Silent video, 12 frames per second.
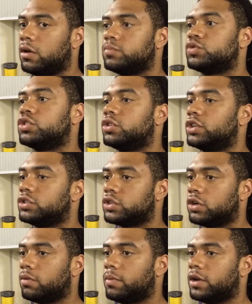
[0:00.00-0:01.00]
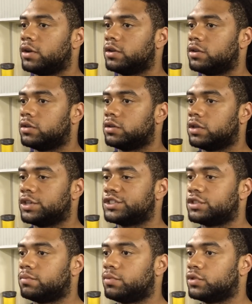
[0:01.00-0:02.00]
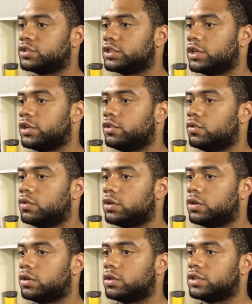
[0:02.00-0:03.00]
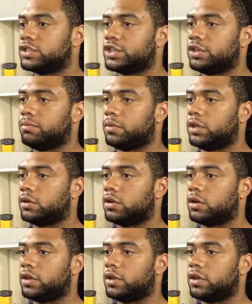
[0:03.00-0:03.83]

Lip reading: I'm sure he'll talk about it at some point today during the team meeting.